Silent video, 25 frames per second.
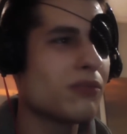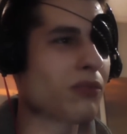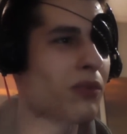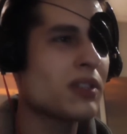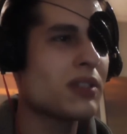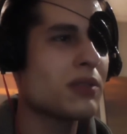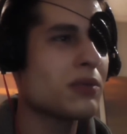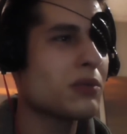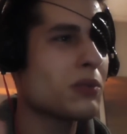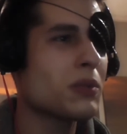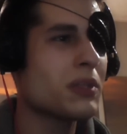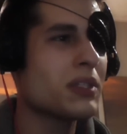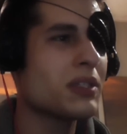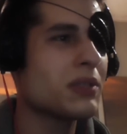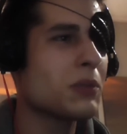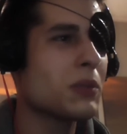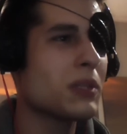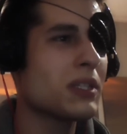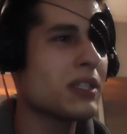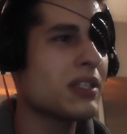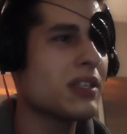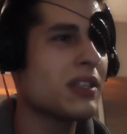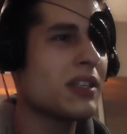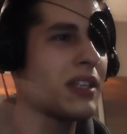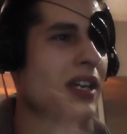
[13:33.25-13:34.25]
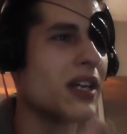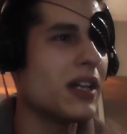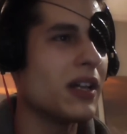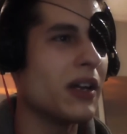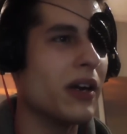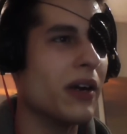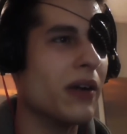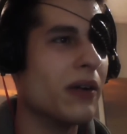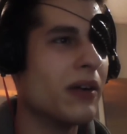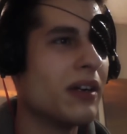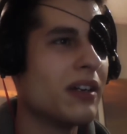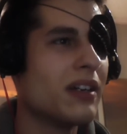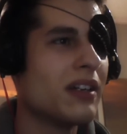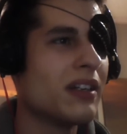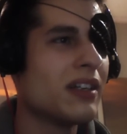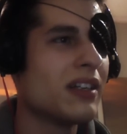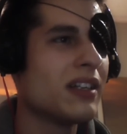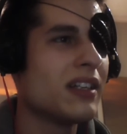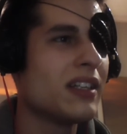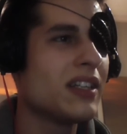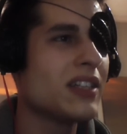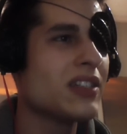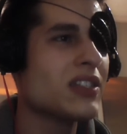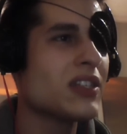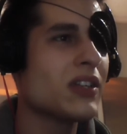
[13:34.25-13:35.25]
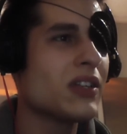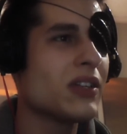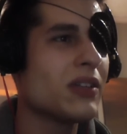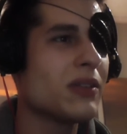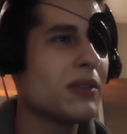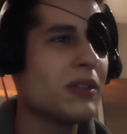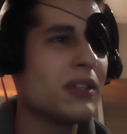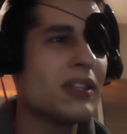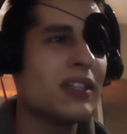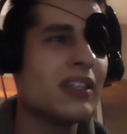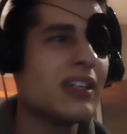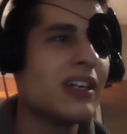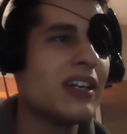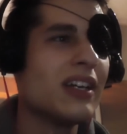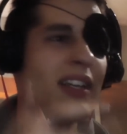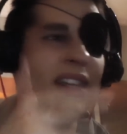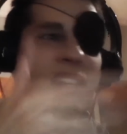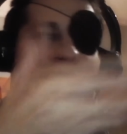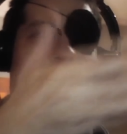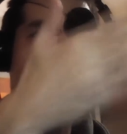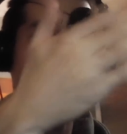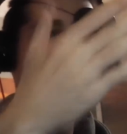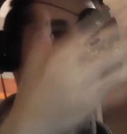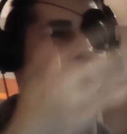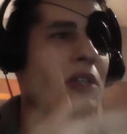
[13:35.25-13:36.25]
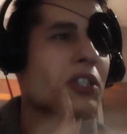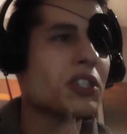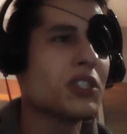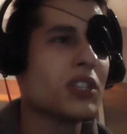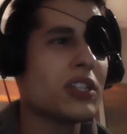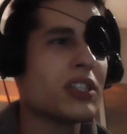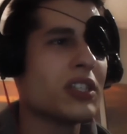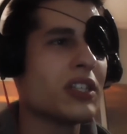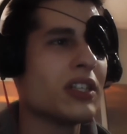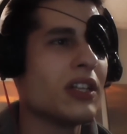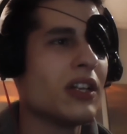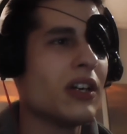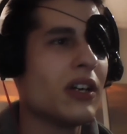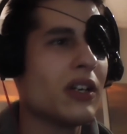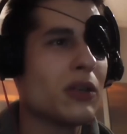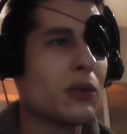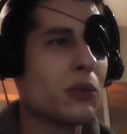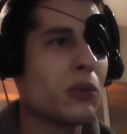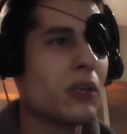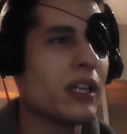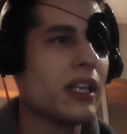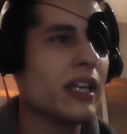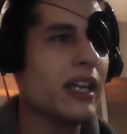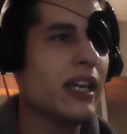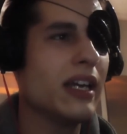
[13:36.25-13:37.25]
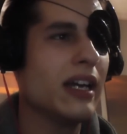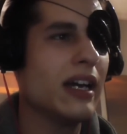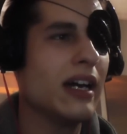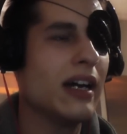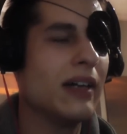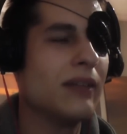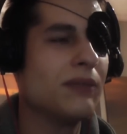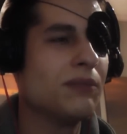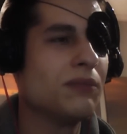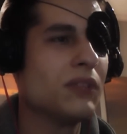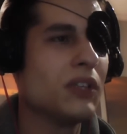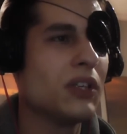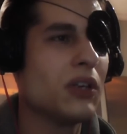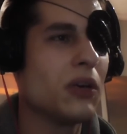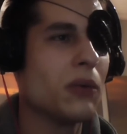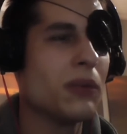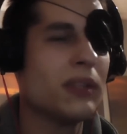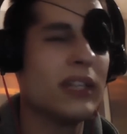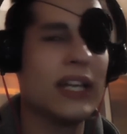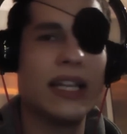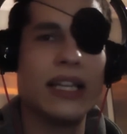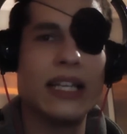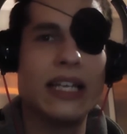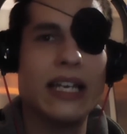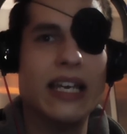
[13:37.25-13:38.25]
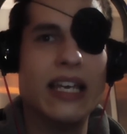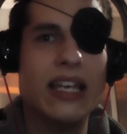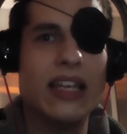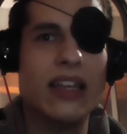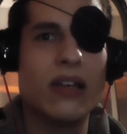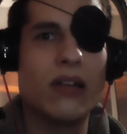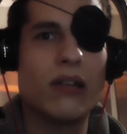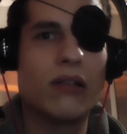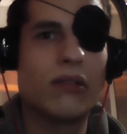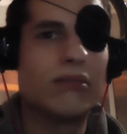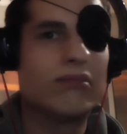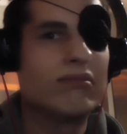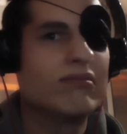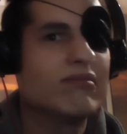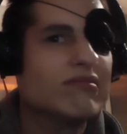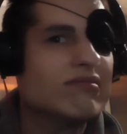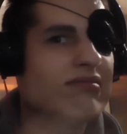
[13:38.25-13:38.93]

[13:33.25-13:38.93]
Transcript: What's, what's, what's the deal here? Doesn't the night watch doesn't look really, um, you know, deadly either.